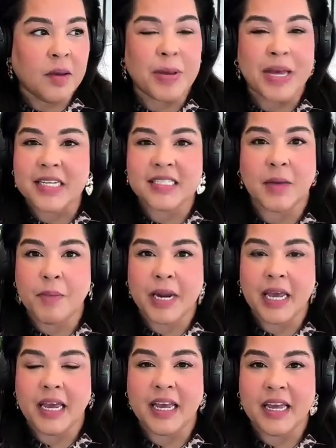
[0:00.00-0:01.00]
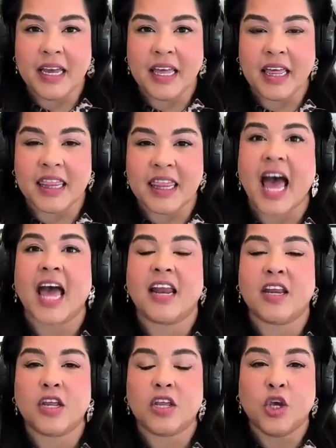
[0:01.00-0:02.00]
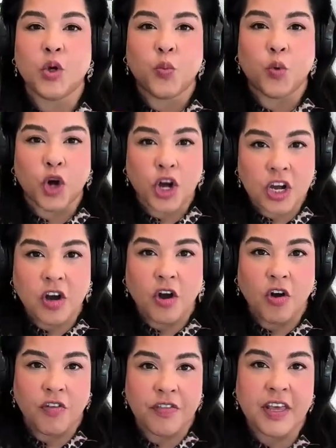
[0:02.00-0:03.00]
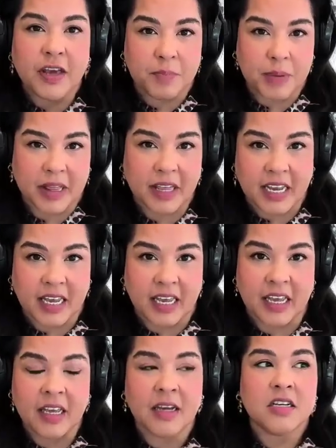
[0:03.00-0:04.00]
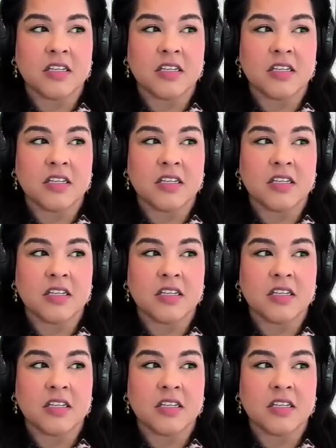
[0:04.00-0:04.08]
be somebody that you work on the ability